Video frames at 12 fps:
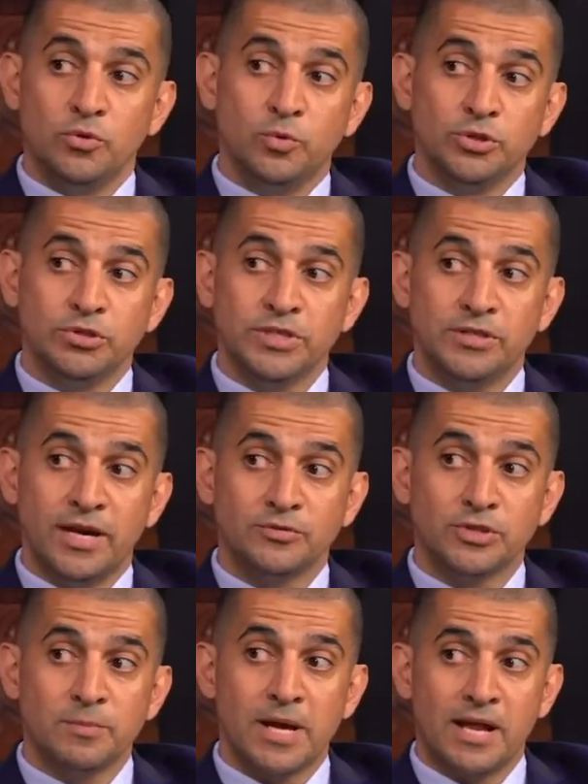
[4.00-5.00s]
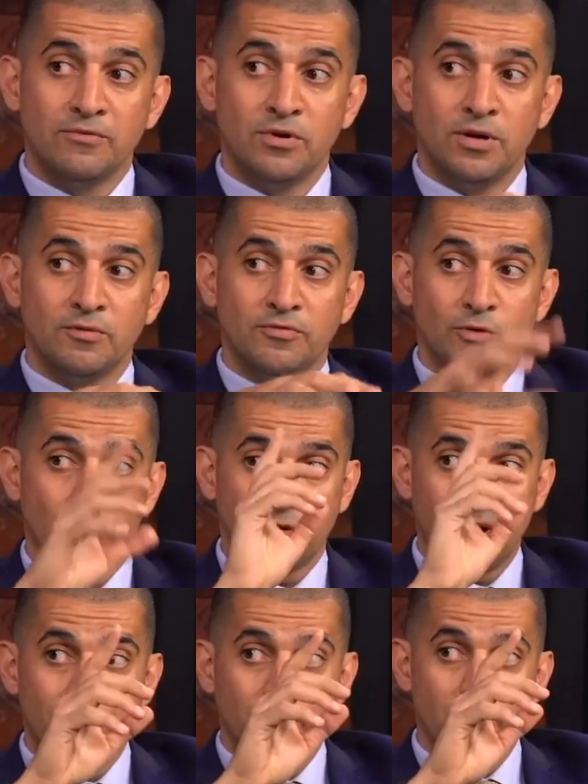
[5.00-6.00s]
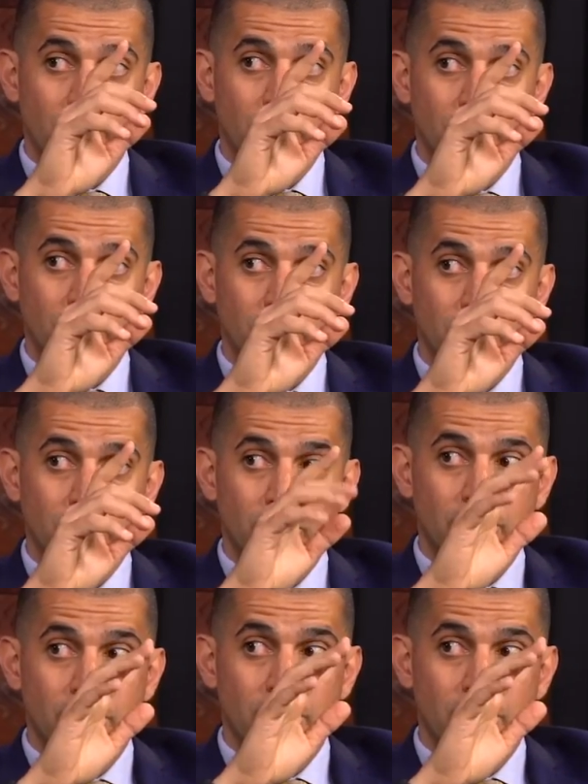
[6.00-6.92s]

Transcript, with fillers: You, would you say you have some kind of a photographic memory a little bit,